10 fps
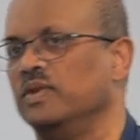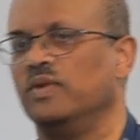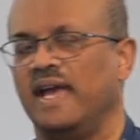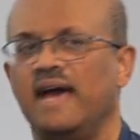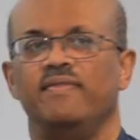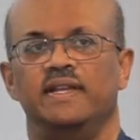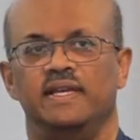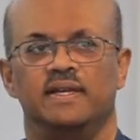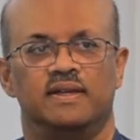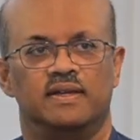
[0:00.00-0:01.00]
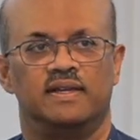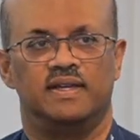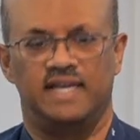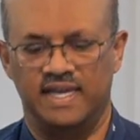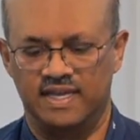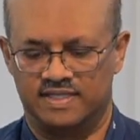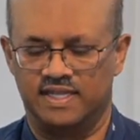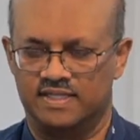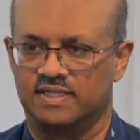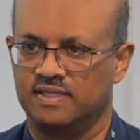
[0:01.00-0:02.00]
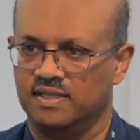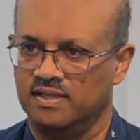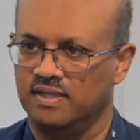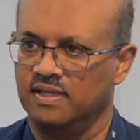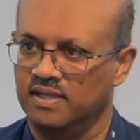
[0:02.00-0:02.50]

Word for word: we don't have any kings as